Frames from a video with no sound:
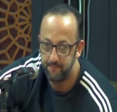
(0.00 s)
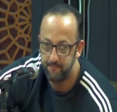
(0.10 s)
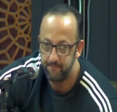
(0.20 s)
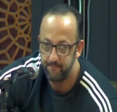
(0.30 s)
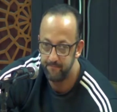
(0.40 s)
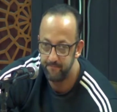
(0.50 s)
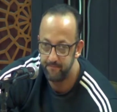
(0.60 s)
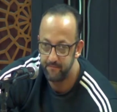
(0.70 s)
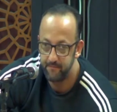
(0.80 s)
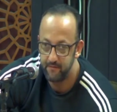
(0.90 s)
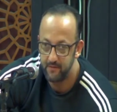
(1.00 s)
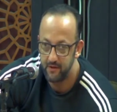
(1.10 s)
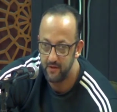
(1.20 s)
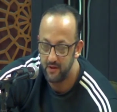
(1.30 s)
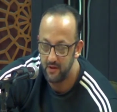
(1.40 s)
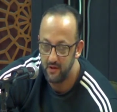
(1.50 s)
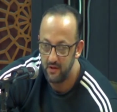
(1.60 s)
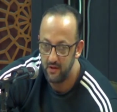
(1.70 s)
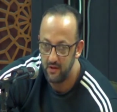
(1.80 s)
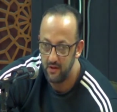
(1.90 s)

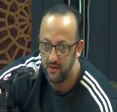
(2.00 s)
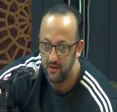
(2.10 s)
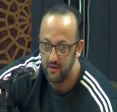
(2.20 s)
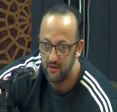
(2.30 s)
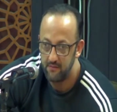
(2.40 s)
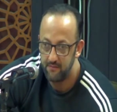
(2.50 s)
[no speech]